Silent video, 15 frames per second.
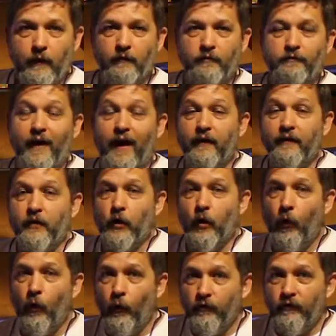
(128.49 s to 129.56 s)
the father,
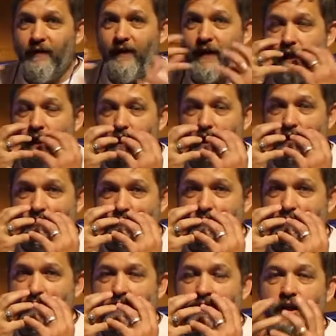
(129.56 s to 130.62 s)
holds the eggs
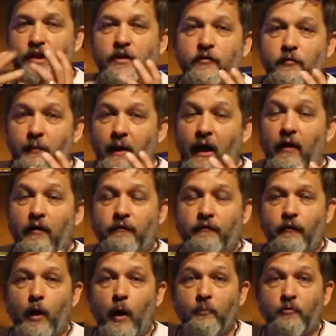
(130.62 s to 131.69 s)
in his mouth
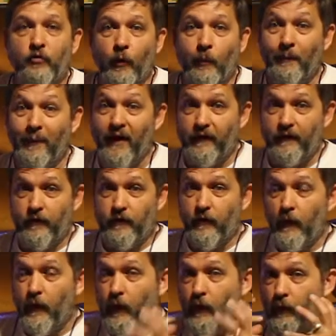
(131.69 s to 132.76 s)
for up to a month
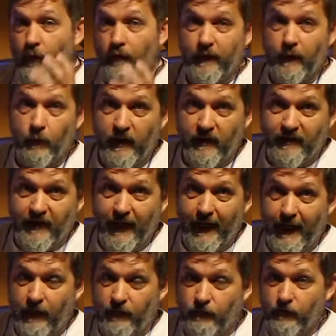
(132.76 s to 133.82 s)
while they wait to
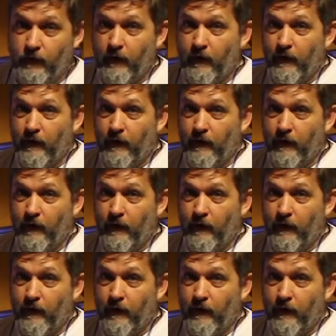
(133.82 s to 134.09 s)
hatch.